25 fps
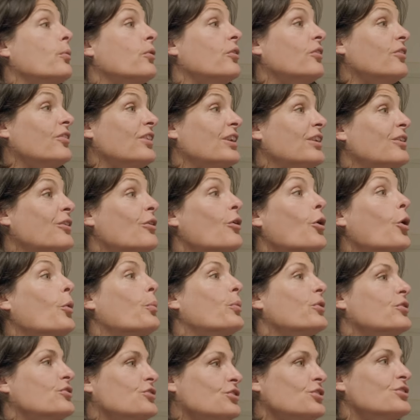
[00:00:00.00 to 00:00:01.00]
seen an
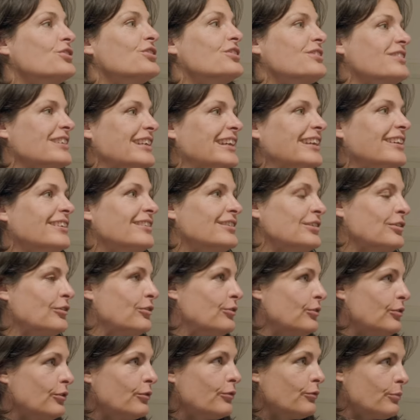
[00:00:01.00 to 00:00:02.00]
opportunity to
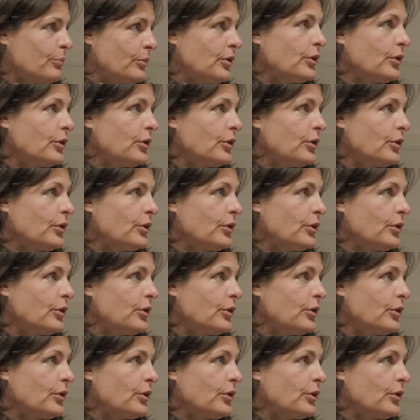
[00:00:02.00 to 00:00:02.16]
sort of,